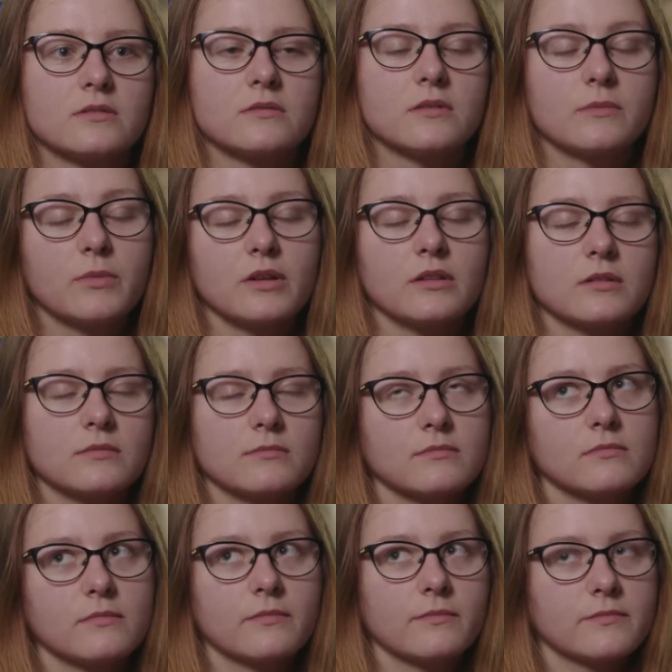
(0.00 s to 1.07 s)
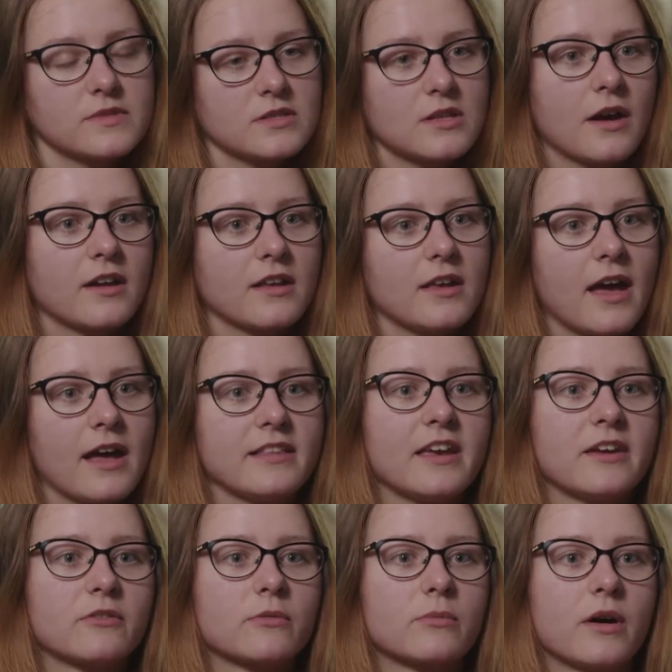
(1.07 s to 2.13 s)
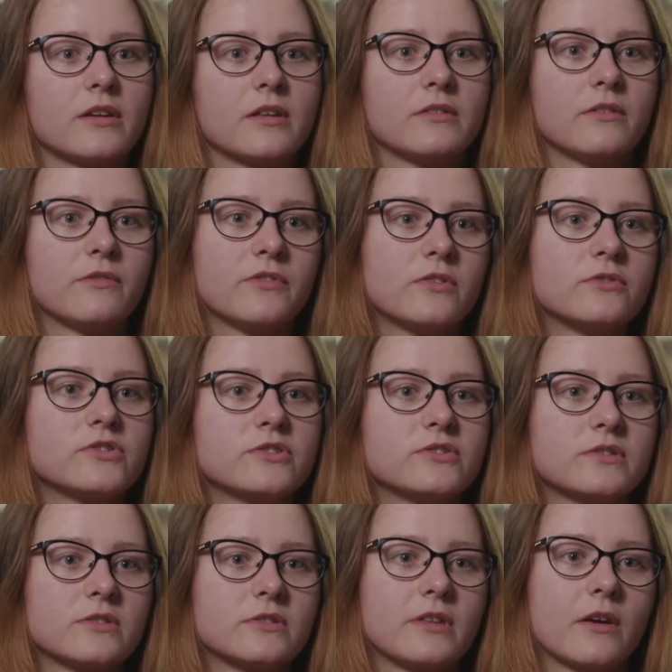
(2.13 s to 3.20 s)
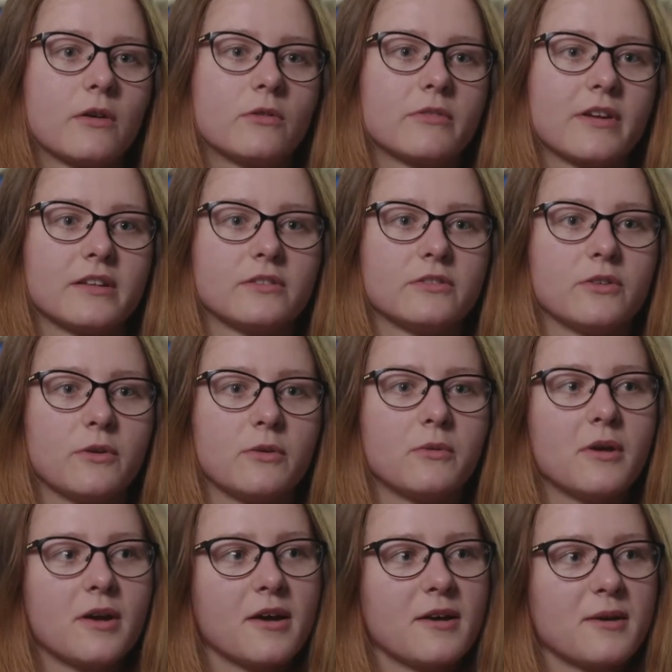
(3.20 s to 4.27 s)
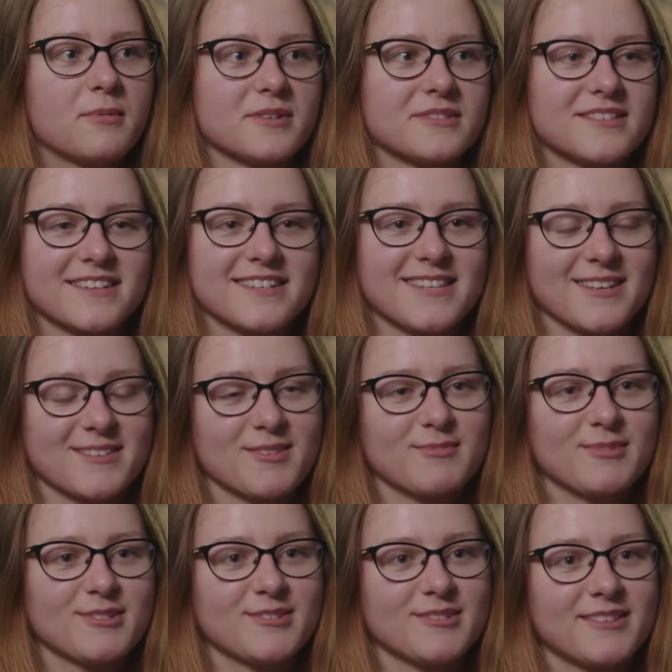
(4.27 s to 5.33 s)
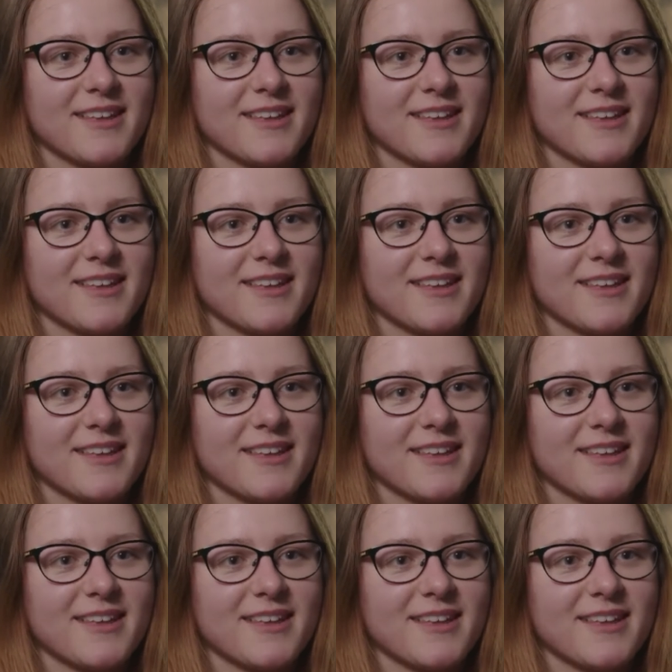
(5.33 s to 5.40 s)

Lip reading: will study at Heriot Watt in the future, so they already know what's accessible to